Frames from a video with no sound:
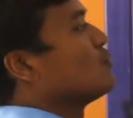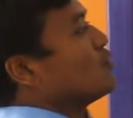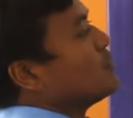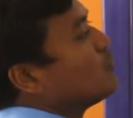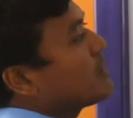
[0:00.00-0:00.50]
So
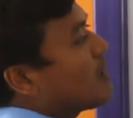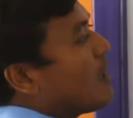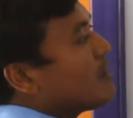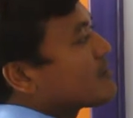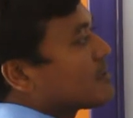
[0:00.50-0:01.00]
we
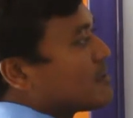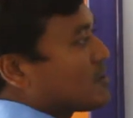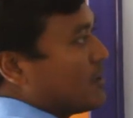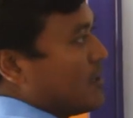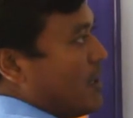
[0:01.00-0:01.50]
can't set
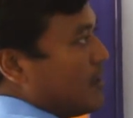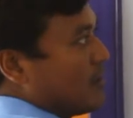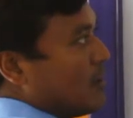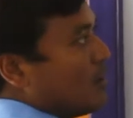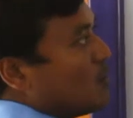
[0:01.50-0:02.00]

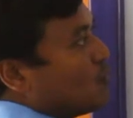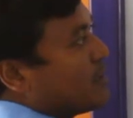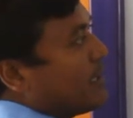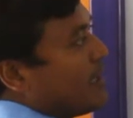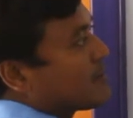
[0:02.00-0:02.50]
N,
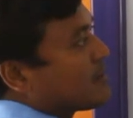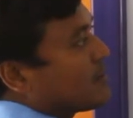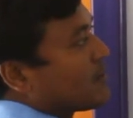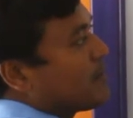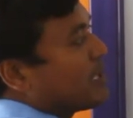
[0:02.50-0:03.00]
we can
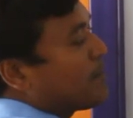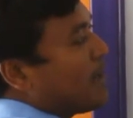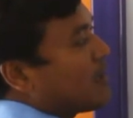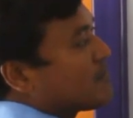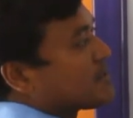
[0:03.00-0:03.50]
set the remaining
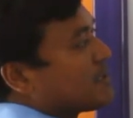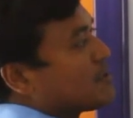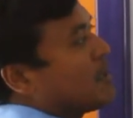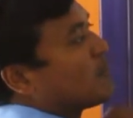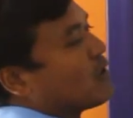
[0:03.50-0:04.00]
part of
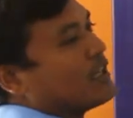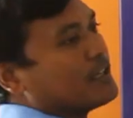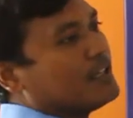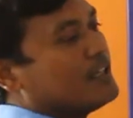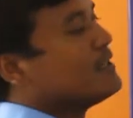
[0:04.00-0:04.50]
set M
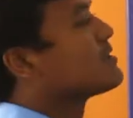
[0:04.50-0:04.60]
only.